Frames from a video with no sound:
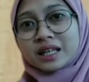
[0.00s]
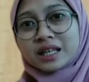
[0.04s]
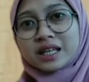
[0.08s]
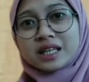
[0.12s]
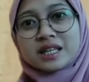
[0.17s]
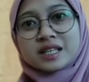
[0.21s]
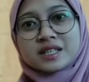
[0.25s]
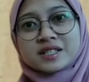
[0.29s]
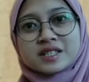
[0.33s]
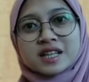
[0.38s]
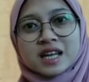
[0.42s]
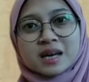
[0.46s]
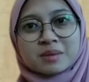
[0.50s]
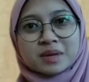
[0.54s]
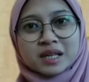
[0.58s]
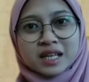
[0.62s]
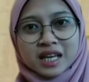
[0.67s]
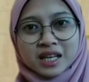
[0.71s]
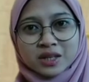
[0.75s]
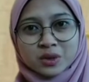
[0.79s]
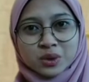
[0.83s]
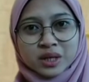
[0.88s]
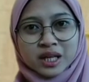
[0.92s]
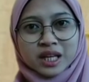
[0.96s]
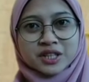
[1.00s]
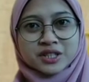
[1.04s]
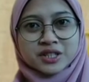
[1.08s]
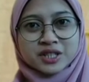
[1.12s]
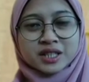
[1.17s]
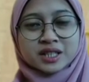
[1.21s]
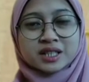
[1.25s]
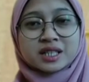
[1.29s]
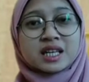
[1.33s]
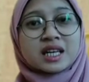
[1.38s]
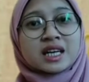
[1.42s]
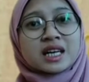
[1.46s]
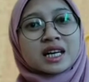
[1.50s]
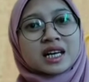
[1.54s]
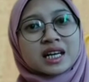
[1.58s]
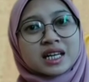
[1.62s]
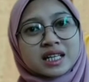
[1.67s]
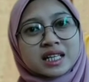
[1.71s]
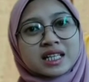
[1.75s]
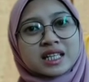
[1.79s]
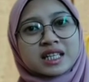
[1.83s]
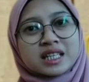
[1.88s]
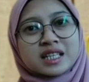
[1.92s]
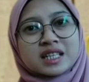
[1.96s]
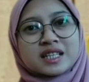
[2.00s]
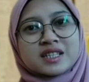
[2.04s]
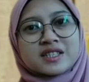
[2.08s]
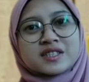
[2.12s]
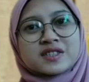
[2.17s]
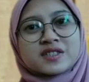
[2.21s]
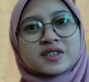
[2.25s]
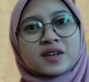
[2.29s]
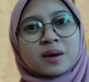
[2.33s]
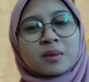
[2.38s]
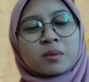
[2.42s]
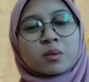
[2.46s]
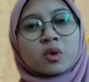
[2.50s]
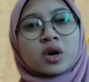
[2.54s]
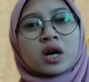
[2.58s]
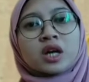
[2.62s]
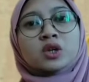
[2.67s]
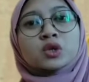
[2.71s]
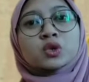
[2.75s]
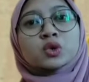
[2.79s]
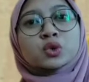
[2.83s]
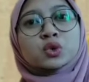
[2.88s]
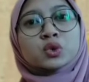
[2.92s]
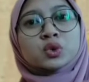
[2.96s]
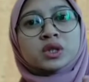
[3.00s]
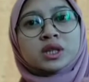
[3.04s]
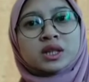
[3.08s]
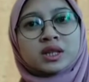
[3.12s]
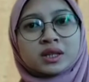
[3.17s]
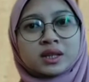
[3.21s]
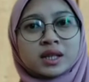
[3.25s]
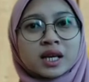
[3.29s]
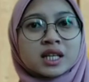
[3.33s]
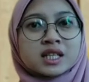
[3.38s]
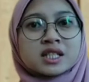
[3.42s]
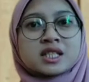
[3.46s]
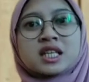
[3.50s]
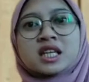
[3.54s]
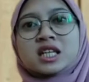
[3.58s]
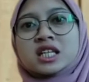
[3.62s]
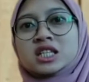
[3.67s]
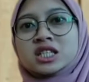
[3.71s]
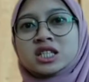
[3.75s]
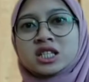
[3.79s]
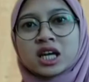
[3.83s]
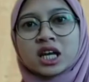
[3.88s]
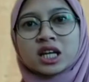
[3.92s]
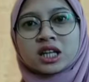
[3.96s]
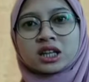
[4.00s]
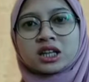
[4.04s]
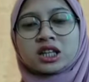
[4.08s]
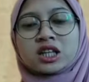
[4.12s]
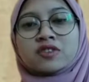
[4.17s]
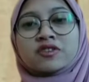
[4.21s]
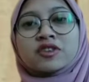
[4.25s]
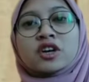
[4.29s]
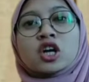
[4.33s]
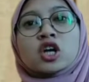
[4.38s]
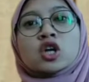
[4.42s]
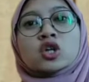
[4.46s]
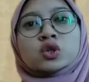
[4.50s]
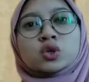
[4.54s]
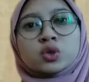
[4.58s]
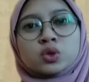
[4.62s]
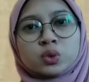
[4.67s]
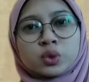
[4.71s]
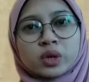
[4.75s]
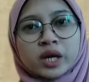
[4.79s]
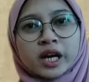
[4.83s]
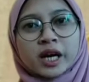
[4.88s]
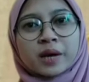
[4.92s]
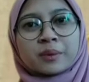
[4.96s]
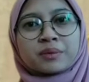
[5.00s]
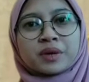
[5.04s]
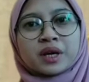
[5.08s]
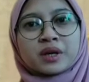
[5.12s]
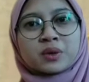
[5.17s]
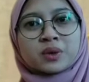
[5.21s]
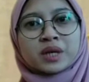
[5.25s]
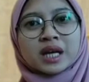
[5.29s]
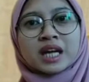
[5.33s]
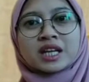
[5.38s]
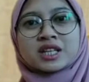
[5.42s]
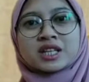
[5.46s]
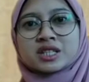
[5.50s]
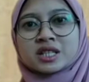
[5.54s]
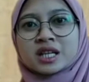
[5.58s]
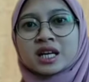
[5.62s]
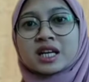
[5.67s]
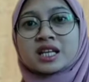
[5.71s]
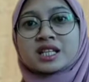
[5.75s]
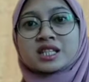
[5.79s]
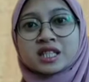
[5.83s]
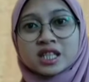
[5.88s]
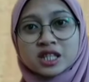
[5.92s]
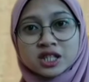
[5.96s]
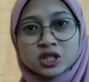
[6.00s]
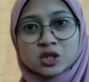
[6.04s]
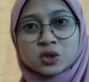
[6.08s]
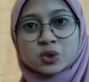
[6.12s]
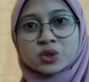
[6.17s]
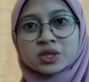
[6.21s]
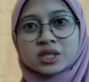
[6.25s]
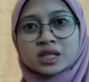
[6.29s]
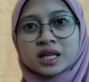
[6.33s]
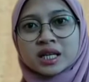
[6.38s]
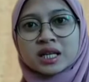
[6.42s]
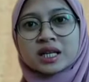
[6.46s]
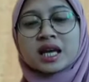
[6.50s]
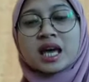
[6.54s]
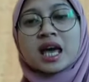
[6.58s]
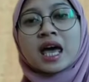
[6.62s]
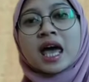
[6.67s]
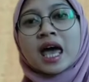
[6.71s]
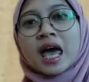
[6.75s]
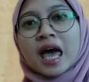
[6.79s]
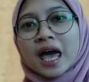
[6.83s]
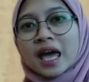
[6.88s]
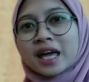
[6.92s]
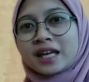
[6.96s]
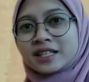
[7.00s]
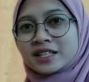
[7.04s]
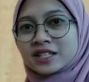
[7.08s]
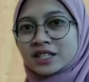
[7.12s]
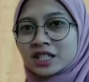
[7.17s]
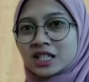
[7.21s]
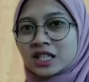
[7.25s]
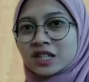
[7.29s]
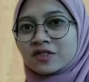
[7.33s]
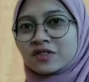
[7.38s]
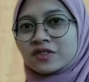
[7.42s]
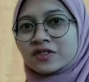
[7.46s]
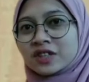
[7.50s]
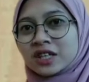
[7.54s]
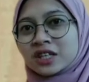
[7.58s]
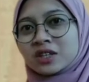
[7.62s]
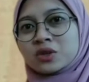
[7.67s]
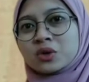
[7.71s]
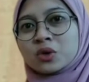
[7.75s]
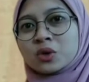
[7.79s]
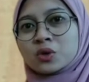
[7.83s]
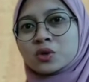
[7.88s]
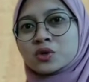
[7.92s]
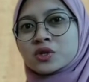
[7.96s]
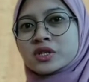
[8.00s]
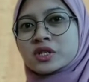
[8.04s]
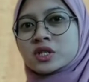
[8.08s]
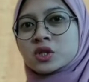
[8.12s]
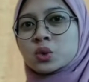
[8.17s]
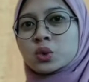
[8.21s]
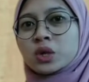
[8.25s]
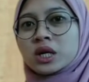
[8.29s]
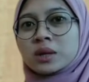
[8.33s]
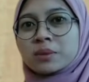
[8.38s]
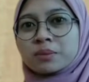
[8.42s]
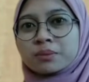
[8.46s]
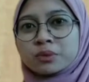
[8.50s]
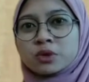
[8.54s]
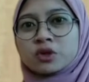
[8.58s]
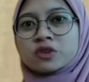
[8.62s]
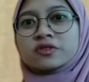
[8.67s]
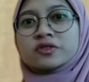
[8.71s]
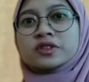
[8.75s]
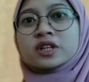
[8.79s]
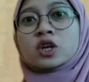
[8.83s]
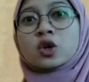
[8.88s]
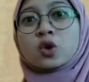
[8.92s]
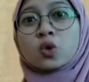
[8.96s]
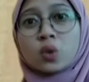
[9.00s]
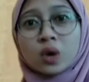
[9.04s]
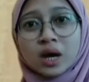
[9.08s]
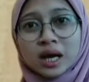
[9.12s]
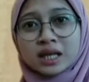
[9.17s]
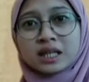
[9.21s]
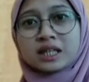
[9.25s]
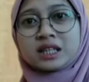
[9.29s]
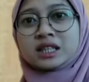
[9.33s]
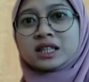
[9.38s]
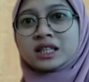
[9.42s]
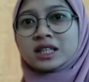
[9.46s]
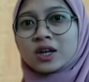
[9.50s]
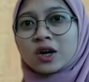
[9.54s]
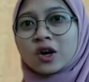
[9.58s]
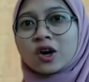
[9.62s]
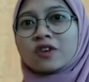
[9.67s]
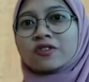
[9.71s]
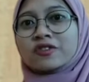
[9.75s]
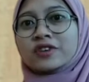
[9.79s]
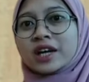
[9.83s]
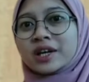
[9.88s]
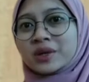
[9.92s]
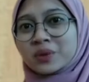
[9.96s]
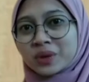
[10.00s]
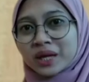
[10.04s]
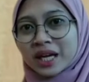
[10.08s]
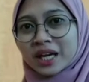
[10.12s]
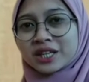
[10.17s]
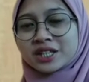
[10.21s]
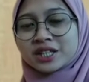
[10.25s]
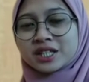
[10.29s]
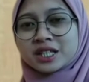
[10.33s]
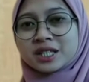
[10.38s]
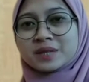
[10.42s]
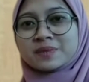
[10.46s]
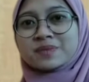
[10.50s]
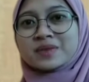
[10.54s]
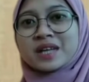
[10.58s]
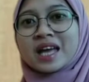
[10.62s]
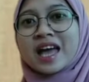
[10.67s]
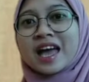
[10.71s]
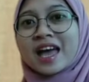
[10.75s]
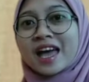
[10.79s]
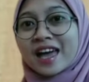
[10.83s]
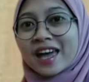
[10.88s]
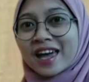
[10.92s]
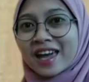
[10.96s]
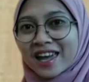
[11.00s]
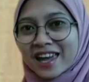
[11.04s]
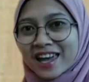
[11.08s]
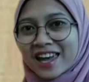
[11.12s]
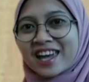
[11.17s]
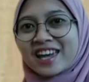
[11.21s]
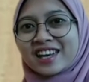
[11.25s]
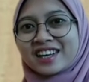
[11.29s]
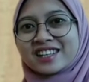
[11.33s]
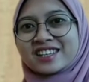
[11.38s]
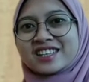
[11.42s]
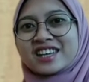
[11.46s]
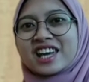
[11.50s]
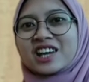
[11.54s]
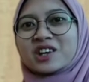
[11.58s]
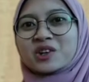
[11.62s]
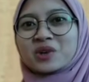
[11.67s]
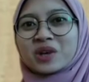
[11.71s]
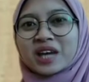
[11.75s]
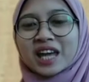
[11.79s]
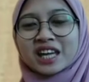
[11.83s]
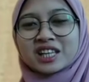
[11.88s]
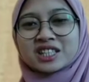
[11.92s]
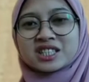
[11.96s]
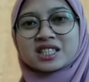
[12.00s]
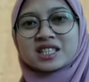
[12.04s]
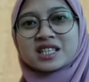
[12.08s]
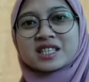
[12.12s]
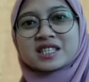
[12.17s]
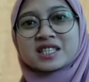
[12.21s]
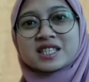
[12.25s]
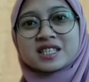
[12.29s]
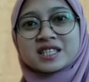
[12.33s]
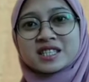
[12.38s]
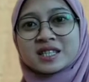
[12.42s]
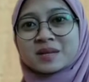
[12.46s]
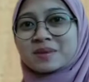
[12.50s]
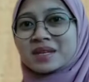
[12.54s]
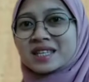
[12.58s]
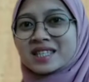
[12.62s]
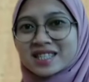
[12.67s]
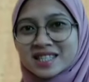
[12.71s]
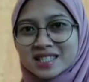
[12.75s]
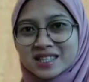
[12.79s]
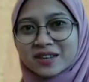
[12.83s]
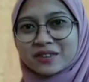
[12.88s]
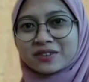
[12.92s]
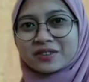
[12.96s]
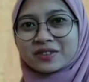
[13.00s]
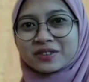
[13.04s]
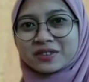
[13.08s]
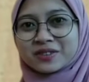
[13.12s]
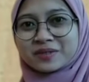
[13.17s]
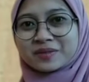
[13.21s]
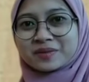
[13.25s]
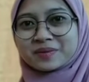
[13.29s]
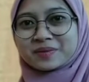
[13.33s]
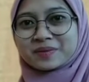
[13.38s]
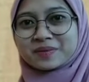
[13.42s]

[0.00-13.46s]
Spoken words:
In Islamic education, a leader is someone who takes the initiative to help educational institutions achieve the goals to improve the quality of education and the educational system itself.